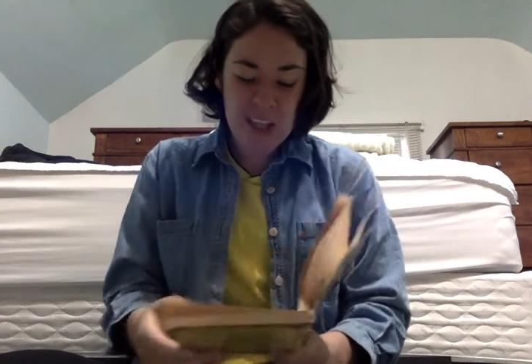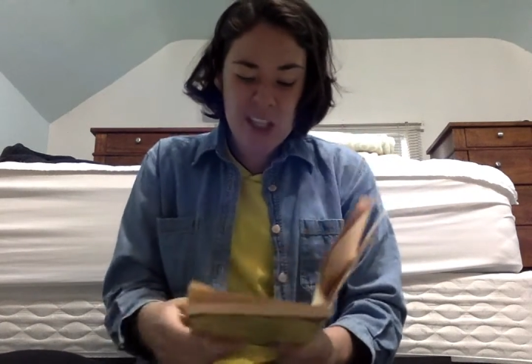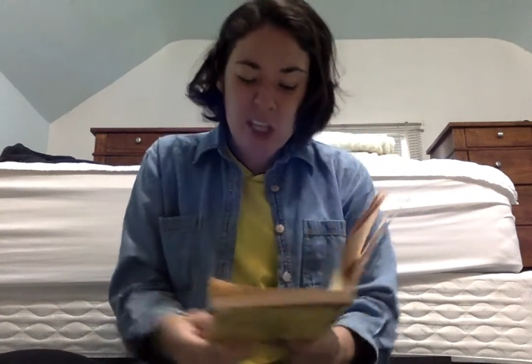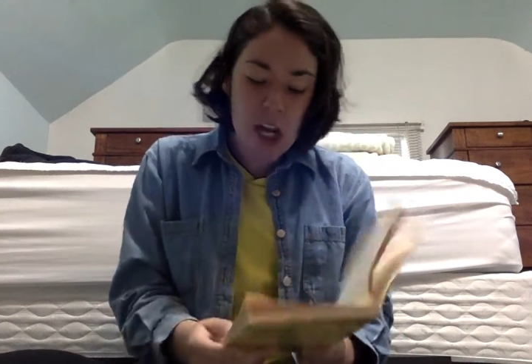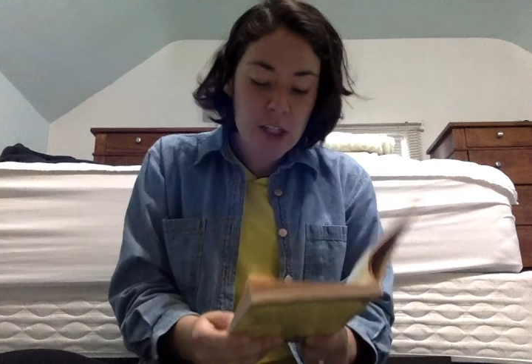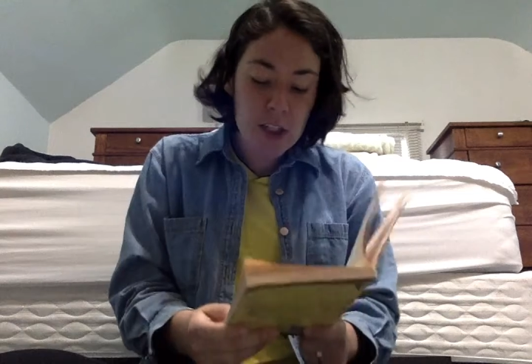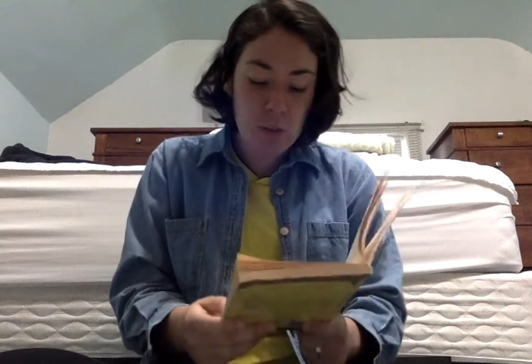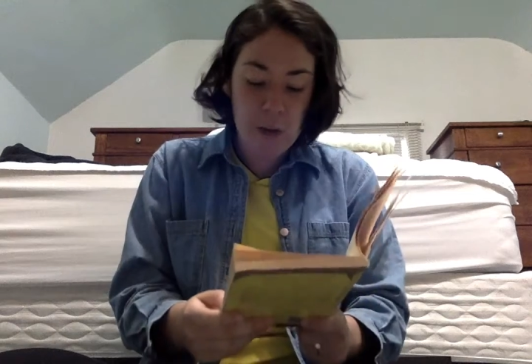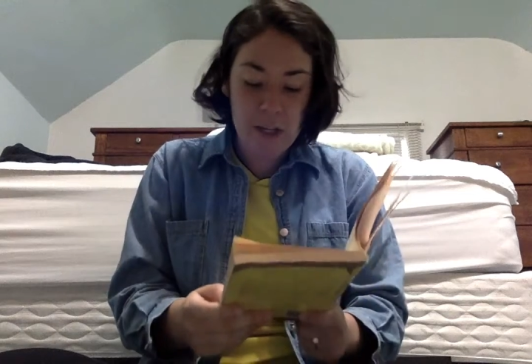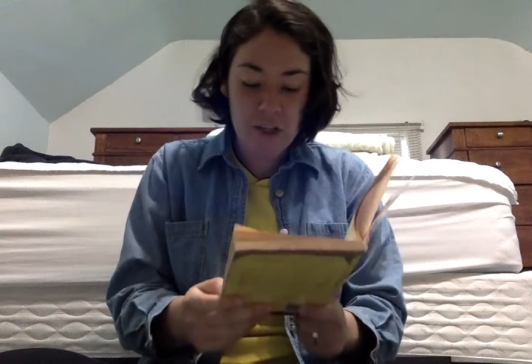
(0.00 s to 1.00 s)
Tuck
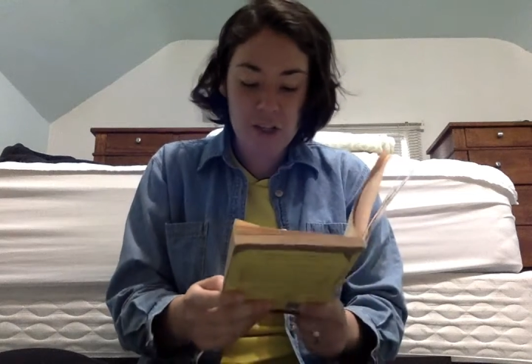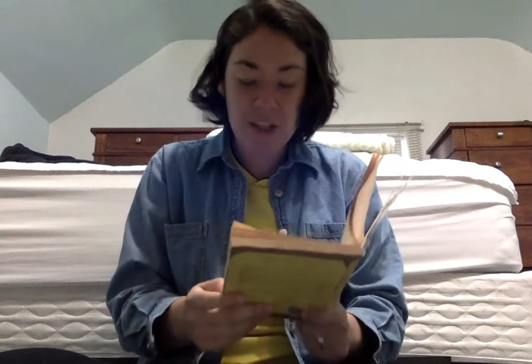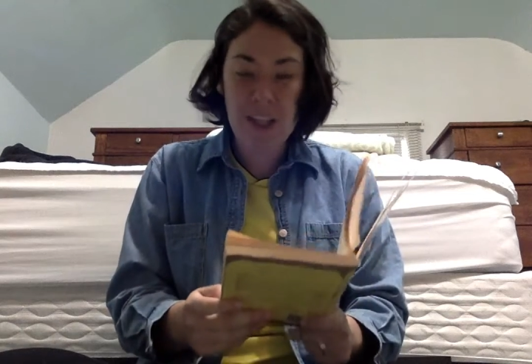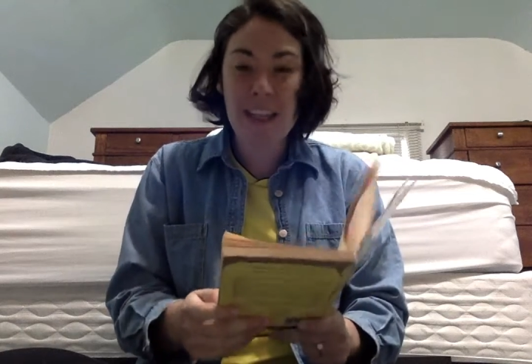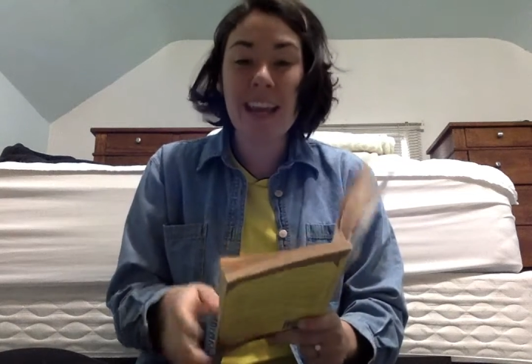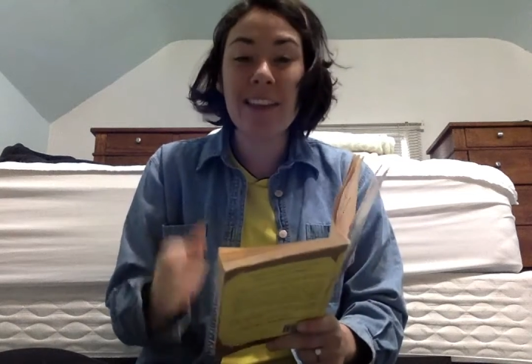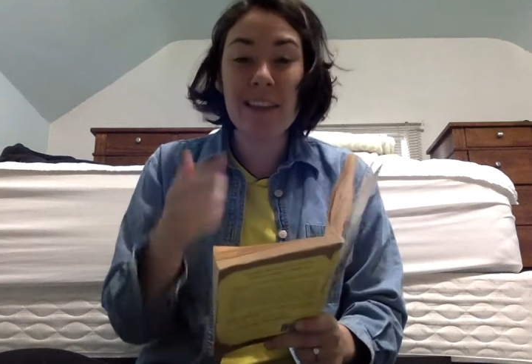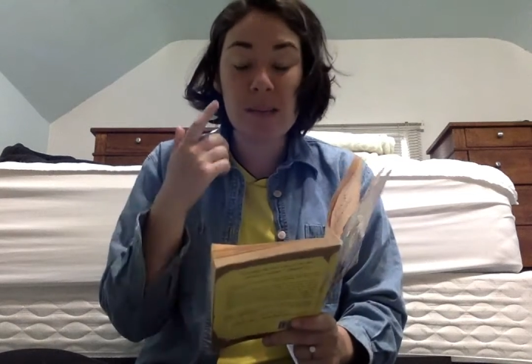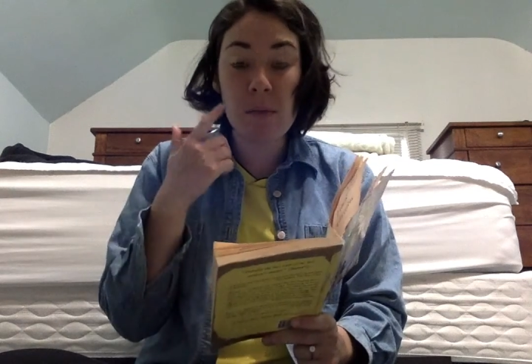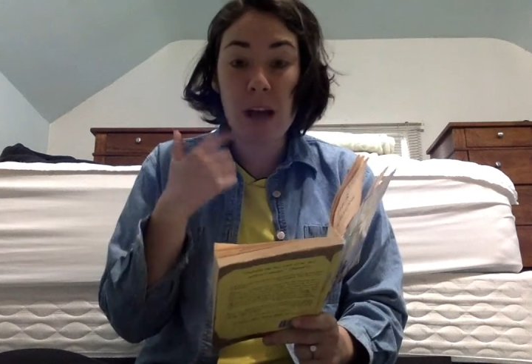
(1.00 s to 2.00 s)
twitched and the
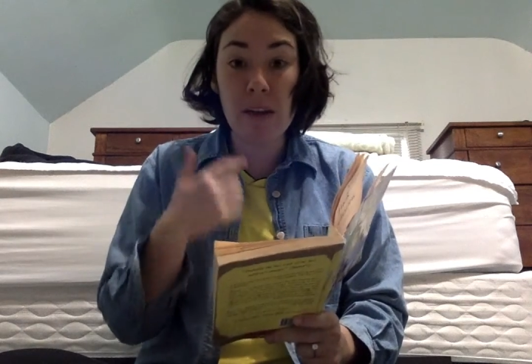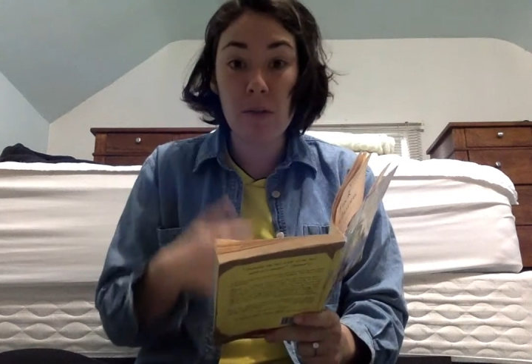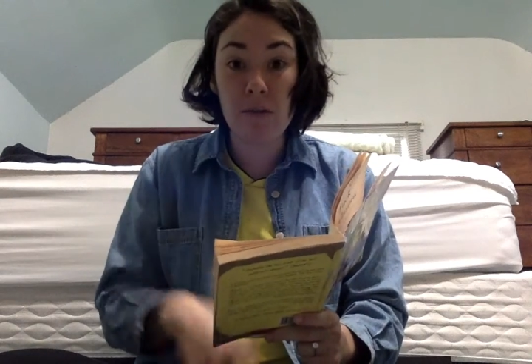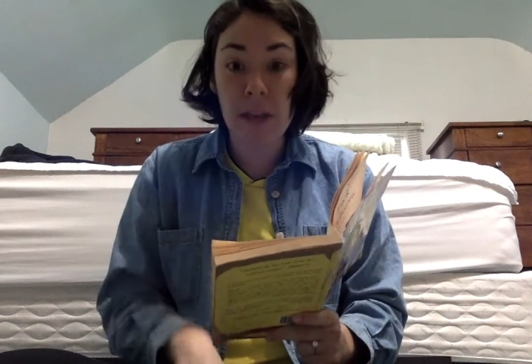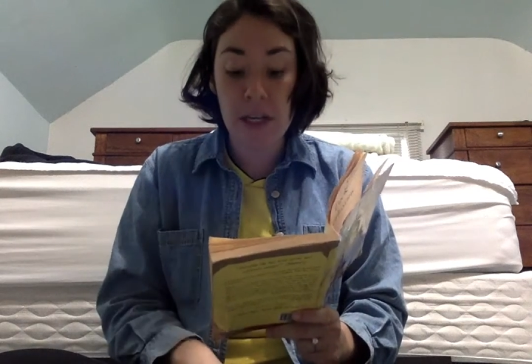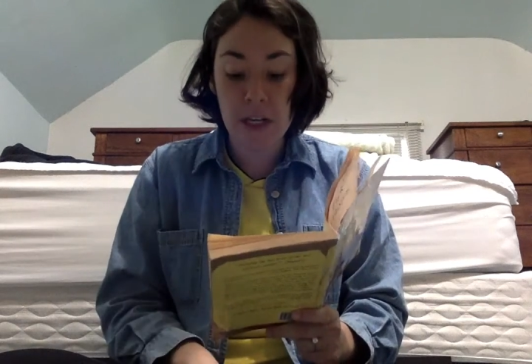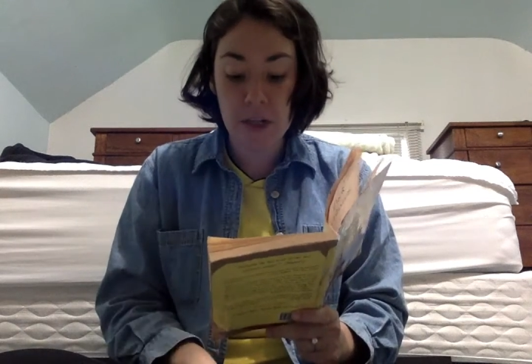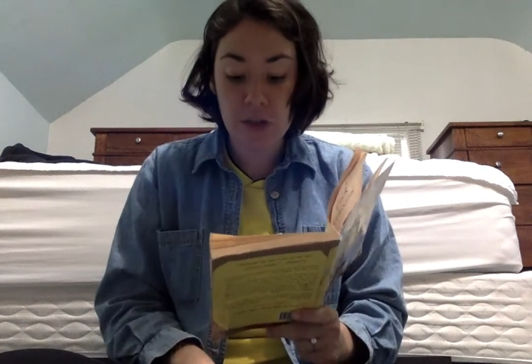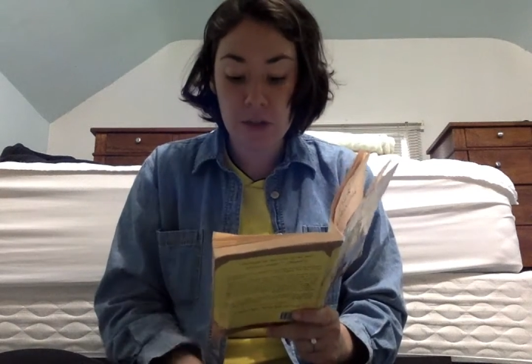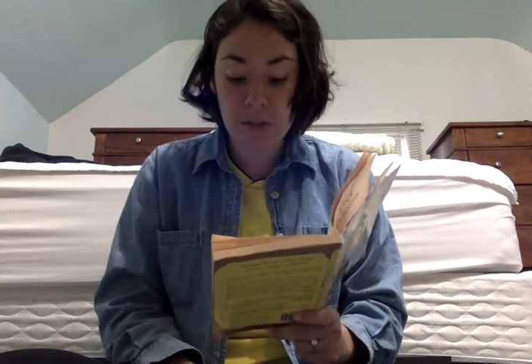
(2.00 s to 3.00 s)
smile
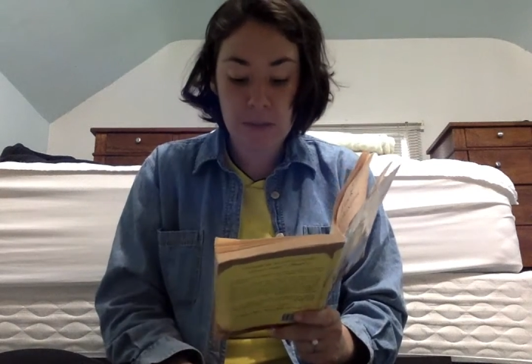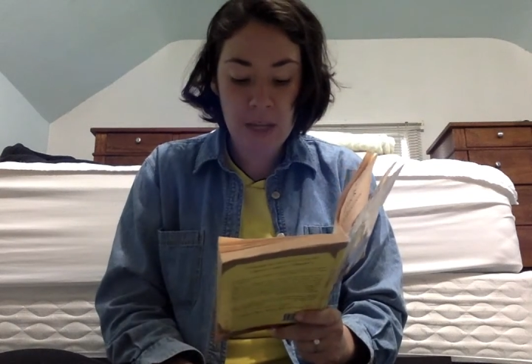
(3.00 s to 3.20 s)
vanished.